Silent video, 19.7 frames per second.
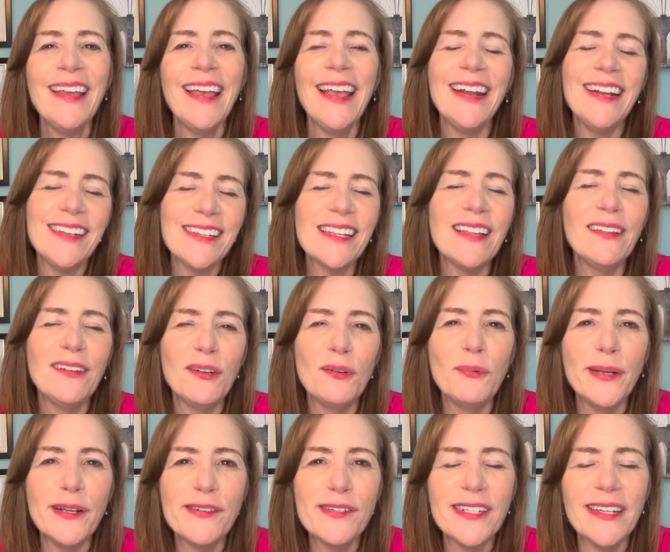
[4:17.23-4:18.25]
It is a little
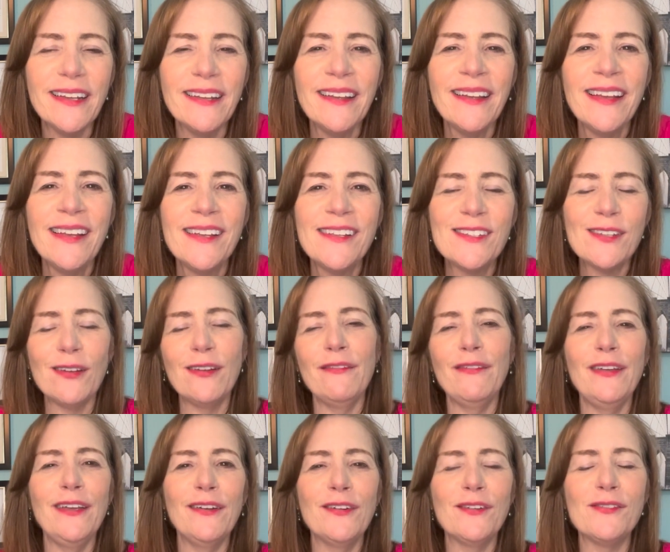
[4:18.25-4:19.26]
weird to sort of
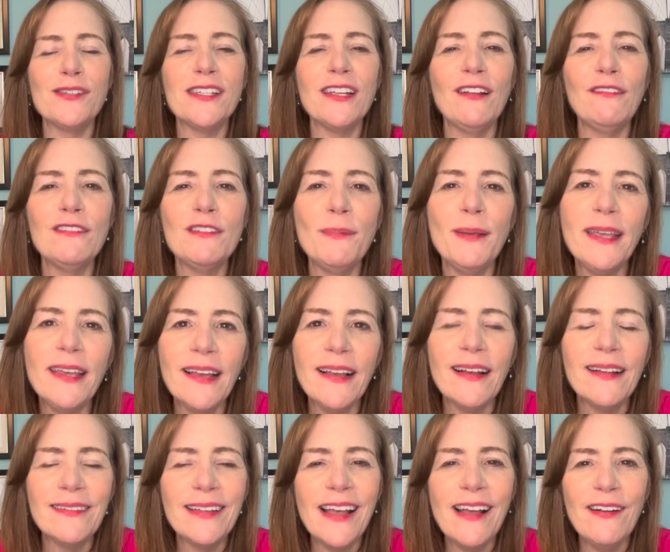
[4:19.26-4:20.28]
hear yourself speaking
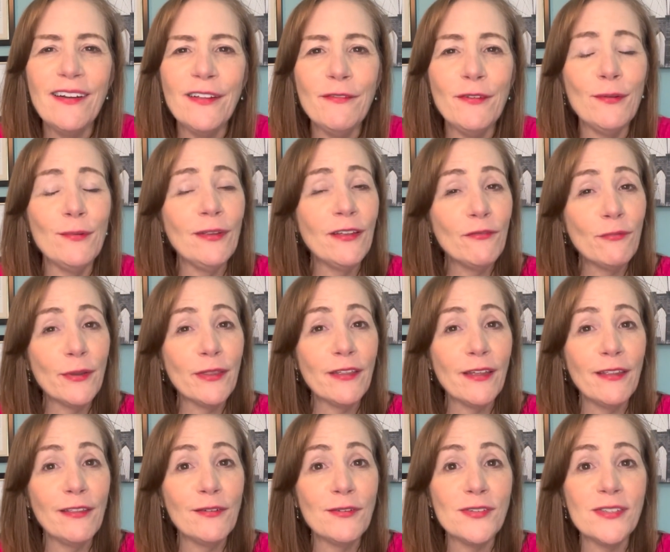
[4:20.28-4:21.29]
out loud. If you live with
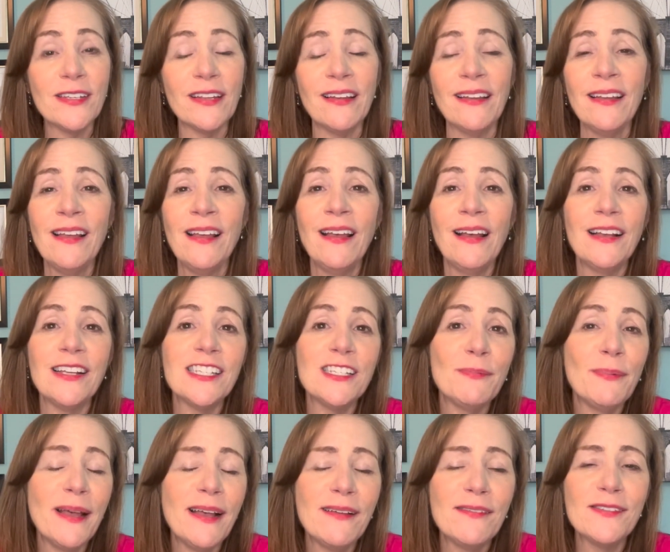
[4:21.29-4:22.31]
others, a
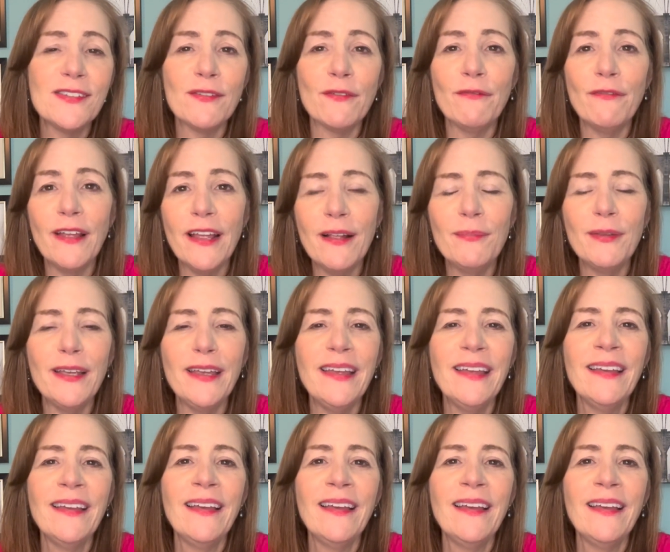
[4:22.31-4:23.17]
spouse or family,